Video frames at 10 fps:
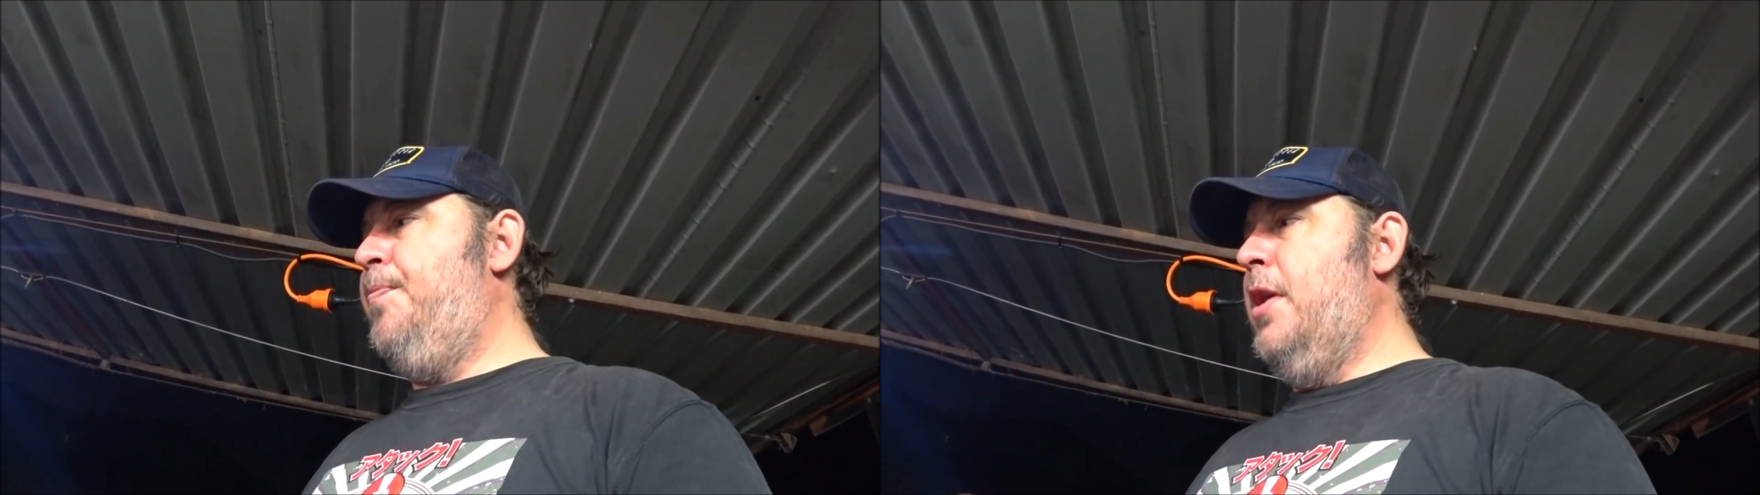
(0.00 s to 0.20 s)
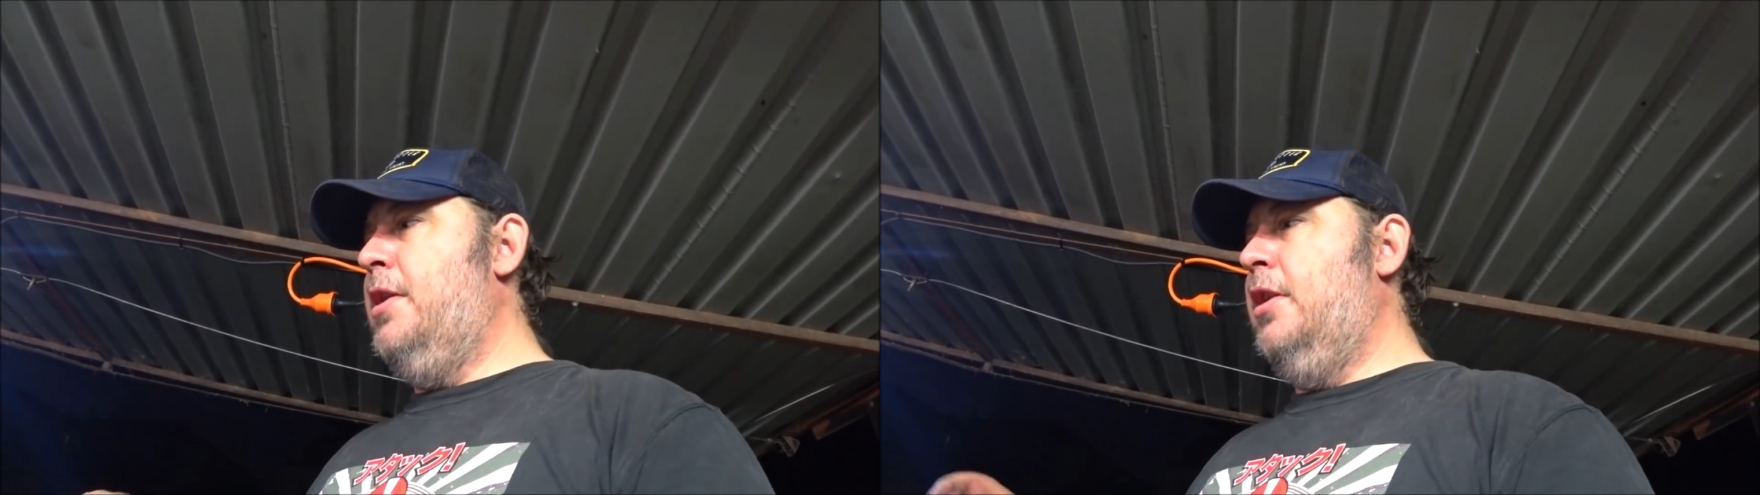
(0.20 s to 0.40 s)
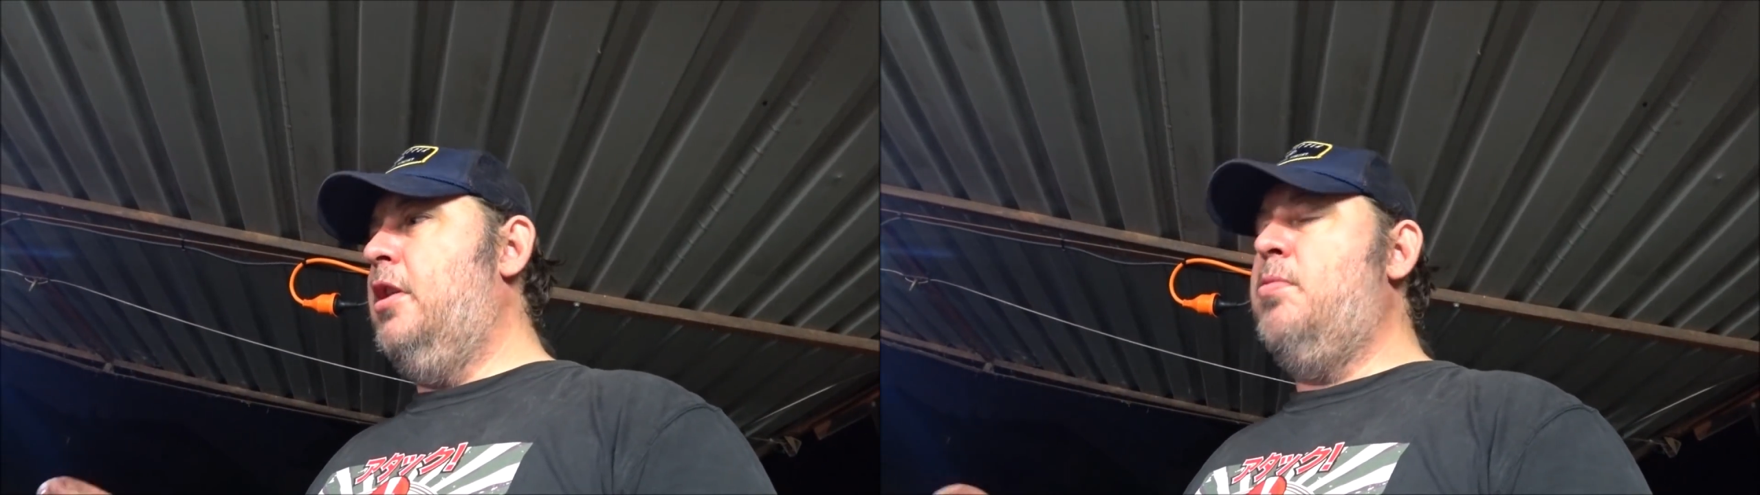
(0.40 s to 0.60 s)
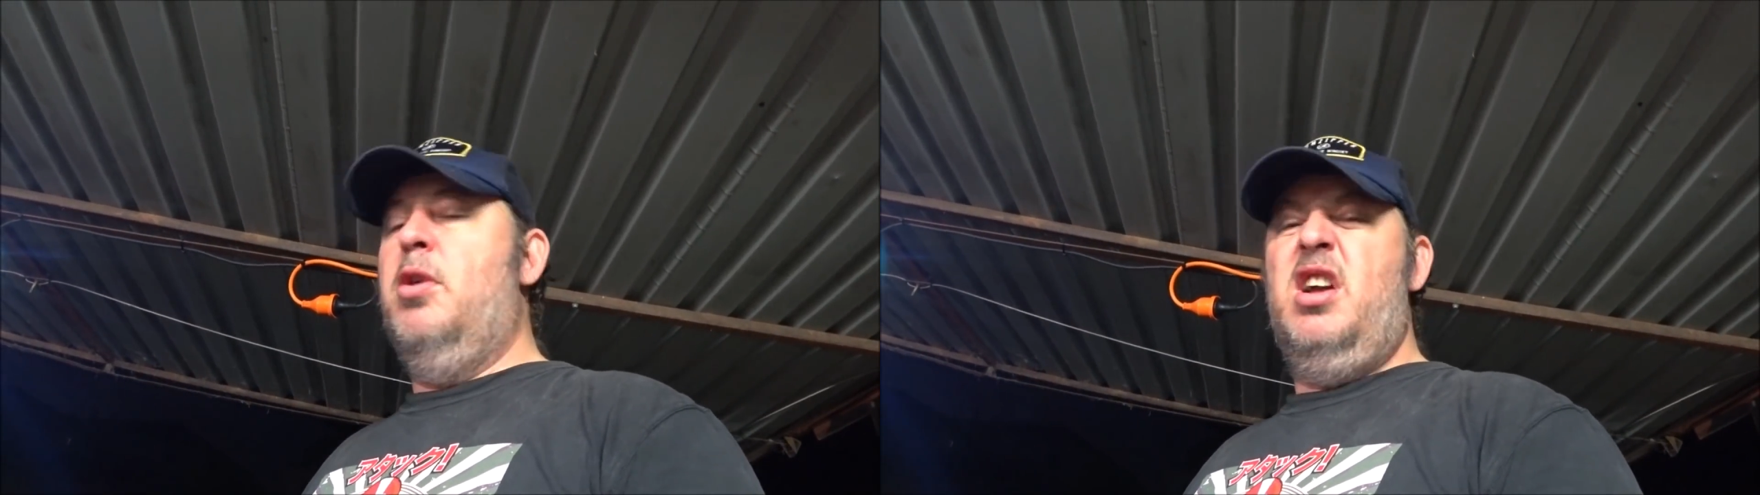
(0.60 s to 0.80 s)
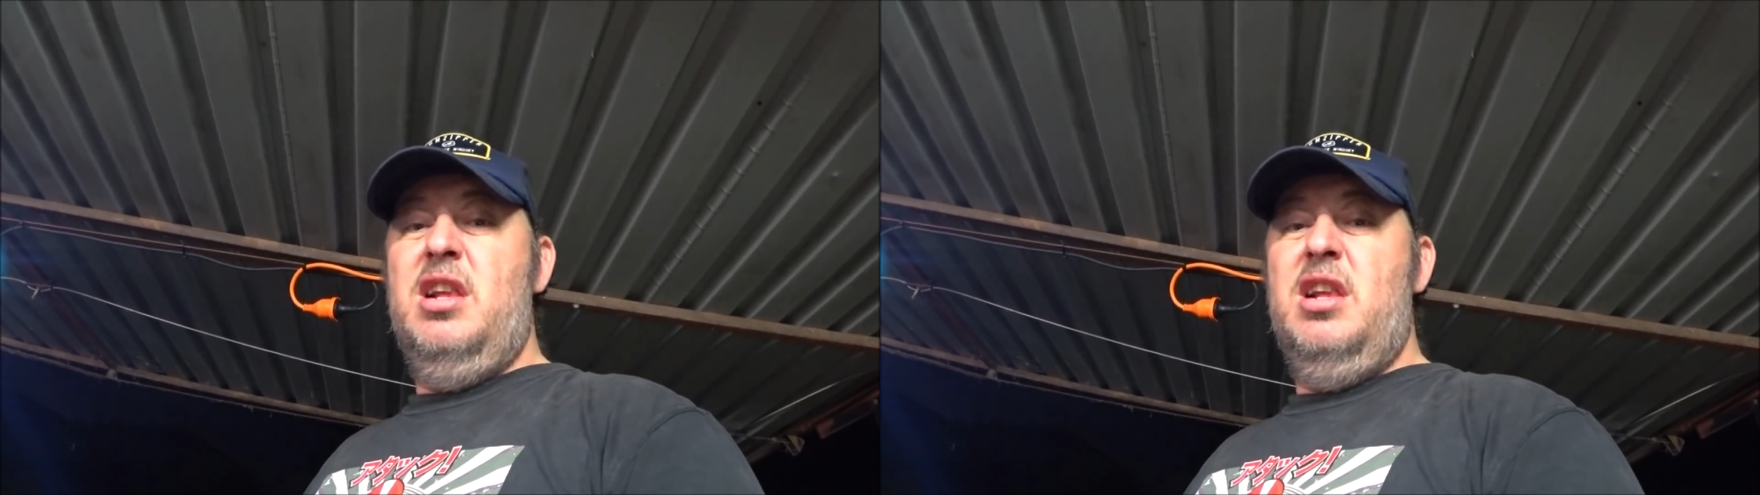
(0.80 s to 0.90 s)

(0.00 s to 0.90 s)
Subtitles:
and they just weren't